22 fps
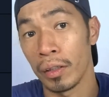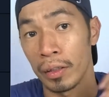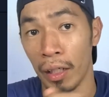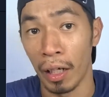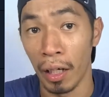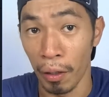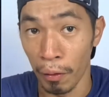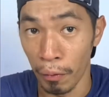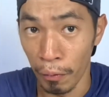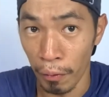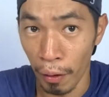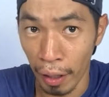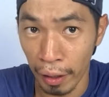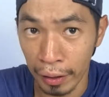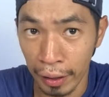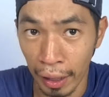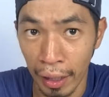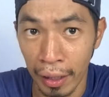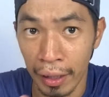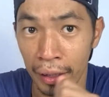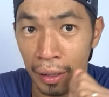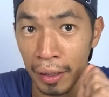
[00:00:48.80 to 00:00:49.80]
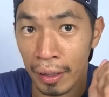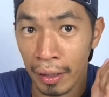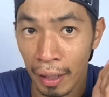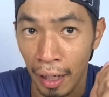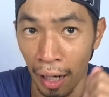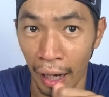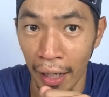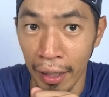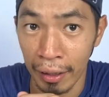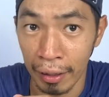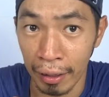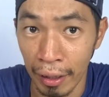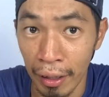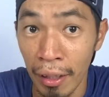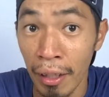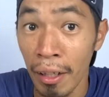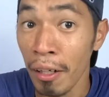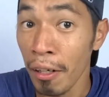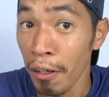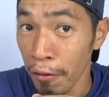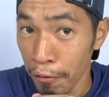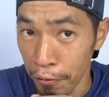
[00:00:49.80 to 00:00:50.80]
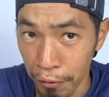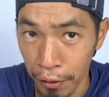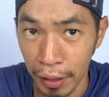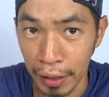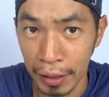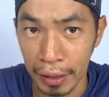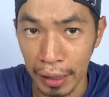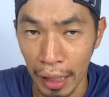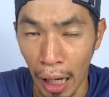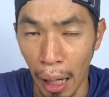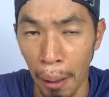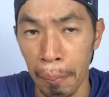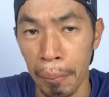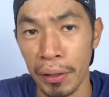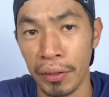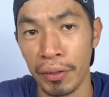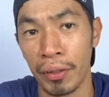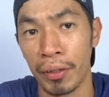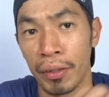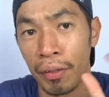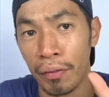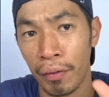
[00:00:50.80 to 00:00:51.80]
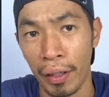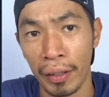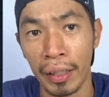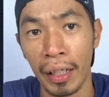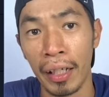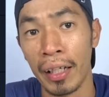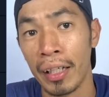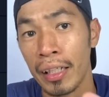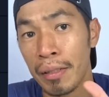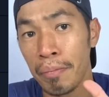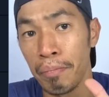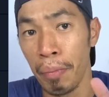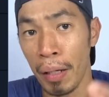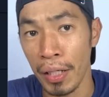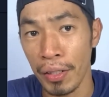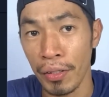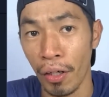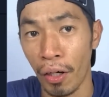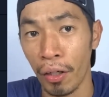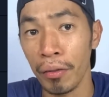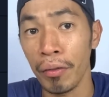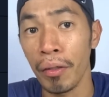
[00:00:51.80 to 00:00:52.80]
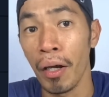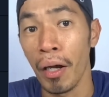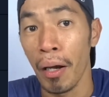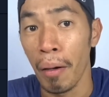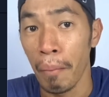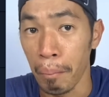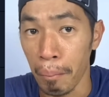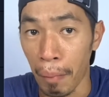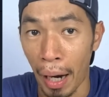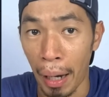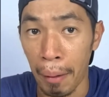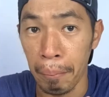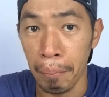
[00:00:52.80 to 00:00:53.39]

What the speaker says: the ranking like the first episode. The ranking is based on my